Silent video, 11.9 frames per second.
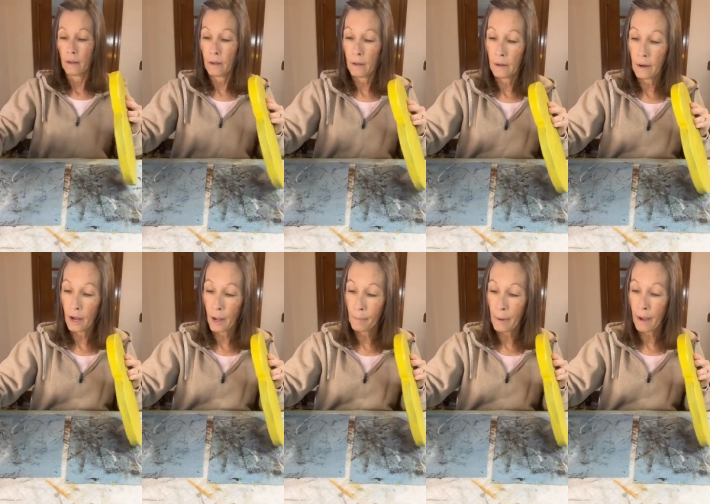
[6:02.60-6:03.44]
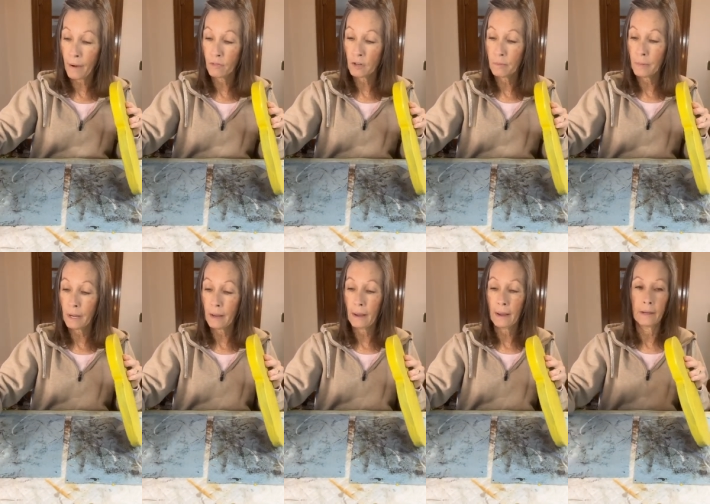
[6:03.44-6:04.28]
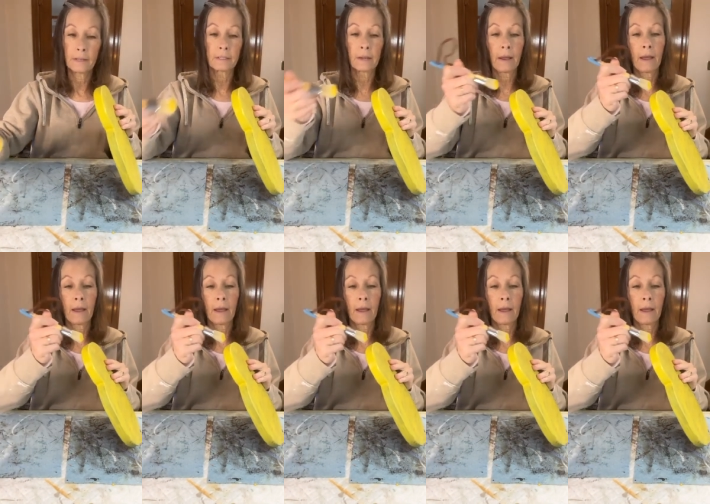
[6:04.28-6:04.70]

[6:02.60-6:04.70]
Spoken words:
And up after me is